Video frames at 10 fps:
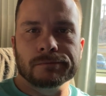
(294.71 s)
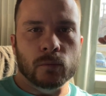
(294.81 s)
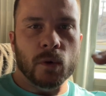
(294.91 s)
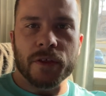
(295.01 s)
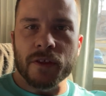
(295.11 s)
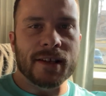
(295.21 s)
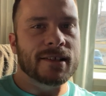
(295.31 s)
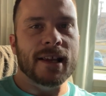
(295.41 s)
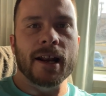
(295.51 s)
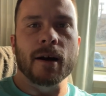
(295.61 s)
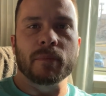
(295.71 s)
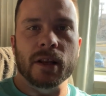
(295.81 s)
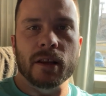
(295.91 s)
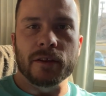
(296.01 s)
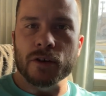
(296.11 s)
with the setup
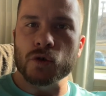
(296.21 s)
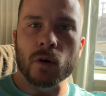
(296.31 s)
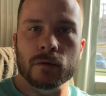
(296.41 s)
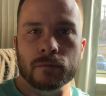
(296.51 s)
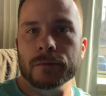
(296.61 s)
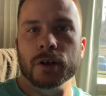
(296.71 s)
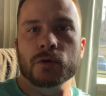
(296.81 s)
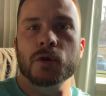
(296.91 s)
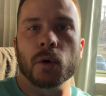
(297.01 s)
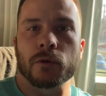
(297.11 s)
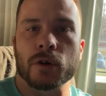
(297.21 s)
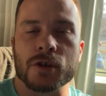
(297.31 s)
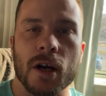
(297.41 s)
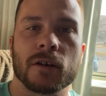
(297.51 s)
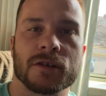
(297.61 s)
and then the, you know, two or three
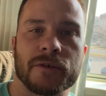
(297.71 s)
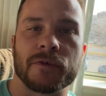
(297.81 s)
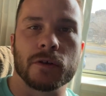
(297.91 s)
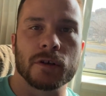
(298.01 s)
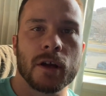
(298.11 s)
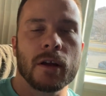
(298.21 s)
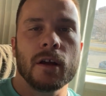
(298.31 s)
trailers, if you